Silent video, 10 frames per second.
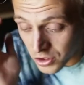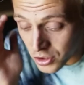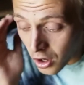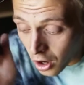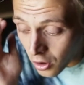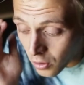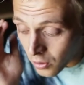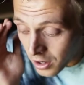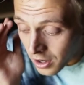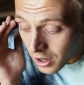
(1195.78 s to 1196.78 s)

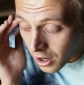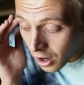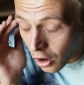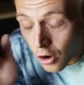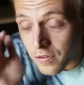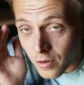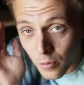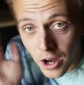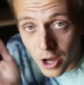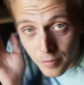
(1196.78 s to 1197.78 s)
so
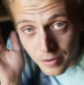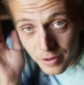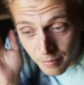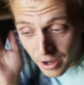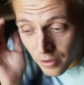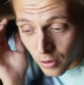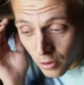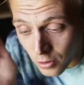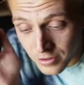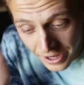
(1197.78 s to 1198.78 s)
overwhelmed by the
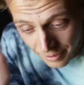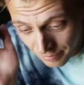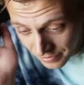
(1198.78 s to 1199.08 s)
whole damn